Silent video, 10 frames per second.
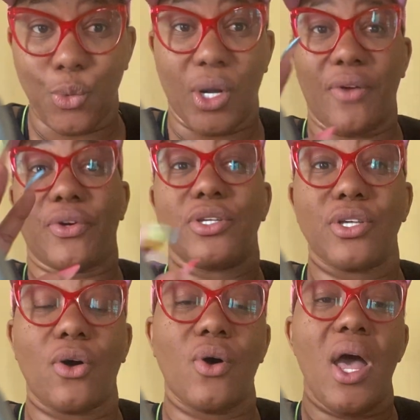Whatever.
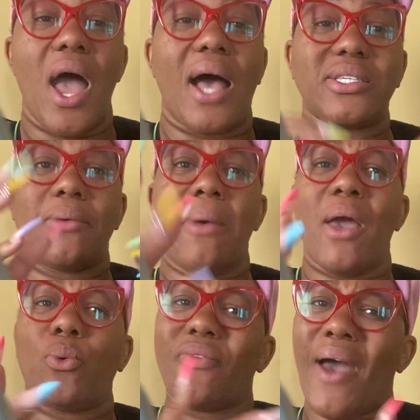So I said,
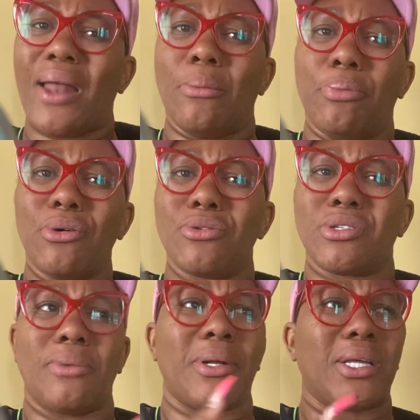man, what if I had a book or
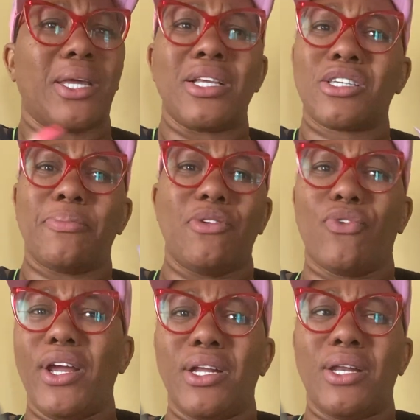something that the kids could be
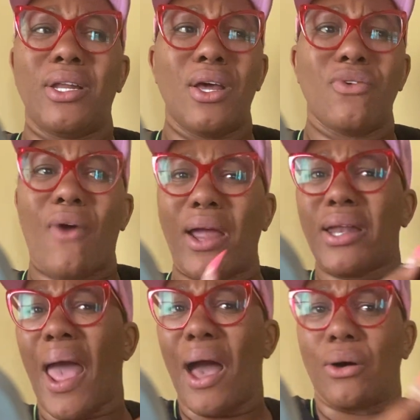reading right
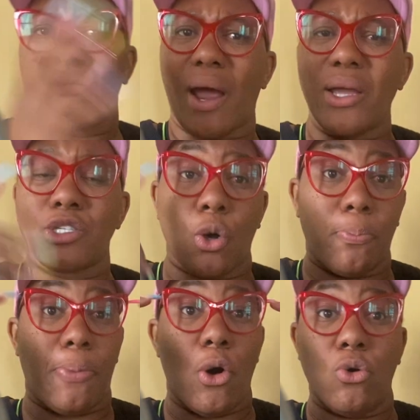now, right? So
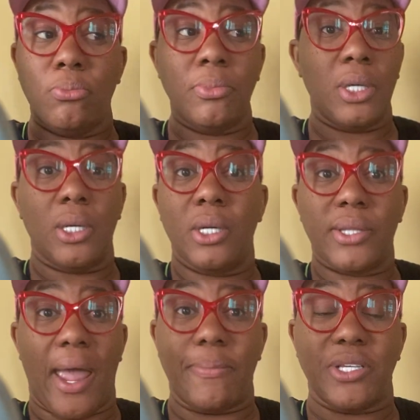boom,
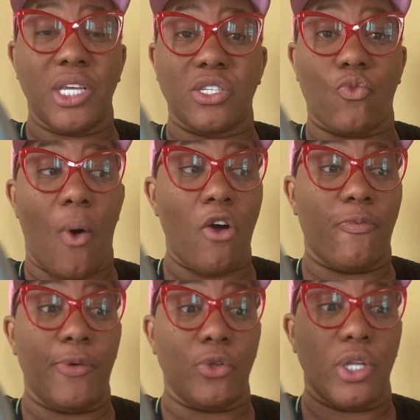the ABCs of
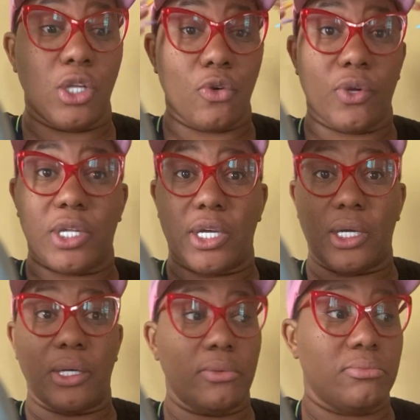wealth building
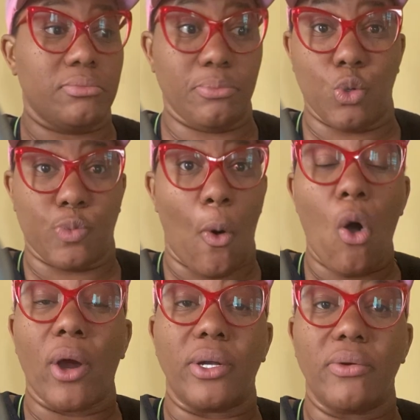literally was
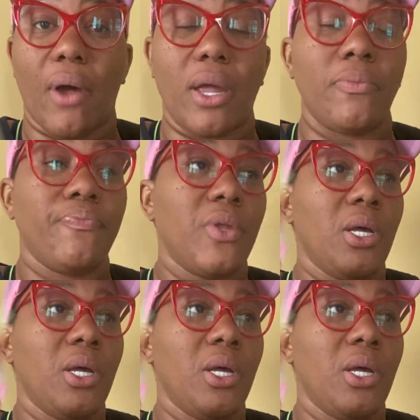born, right?